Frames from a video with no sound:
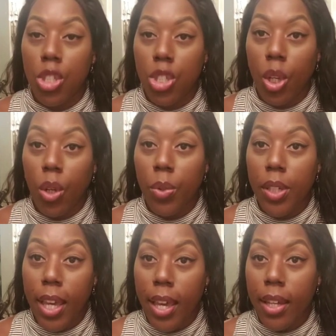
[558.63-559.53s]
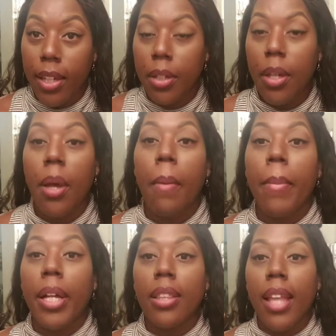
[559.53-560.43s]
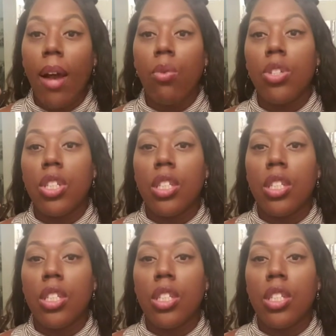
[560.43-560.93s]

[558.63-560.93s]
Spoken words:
So yeah, but that was